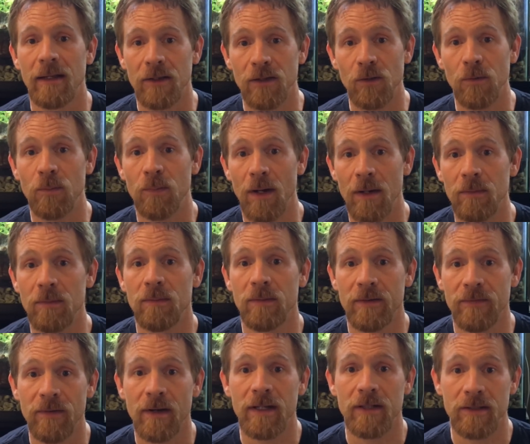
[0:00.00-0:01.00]
you'll probably
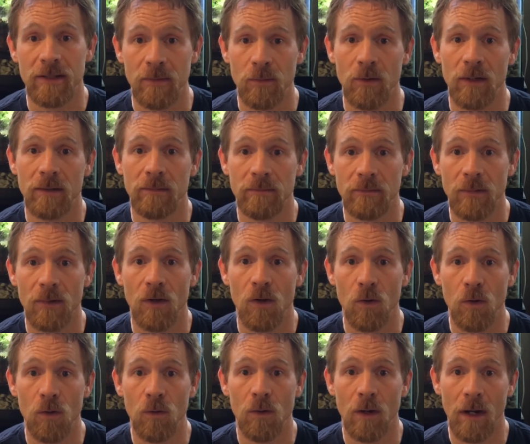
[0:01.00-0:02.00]
find someone
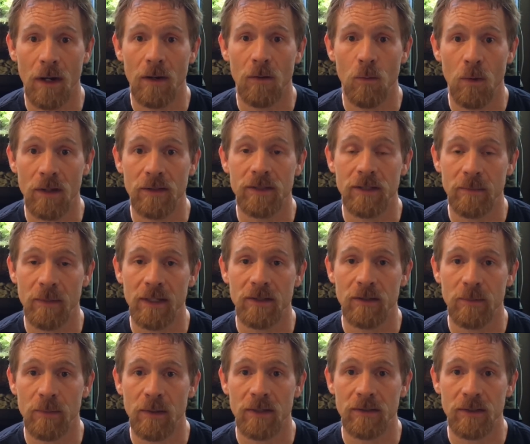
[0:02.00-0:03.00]
who uh, wants some
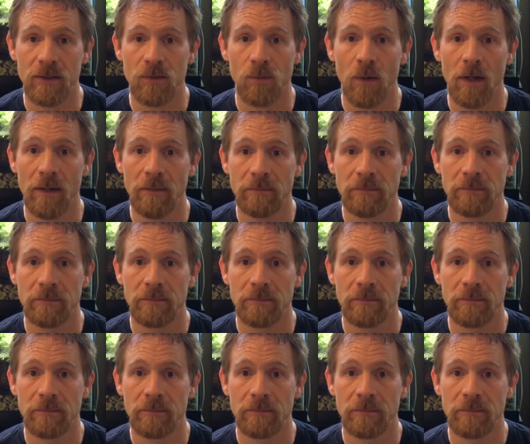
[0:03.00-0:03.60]
isopods as well.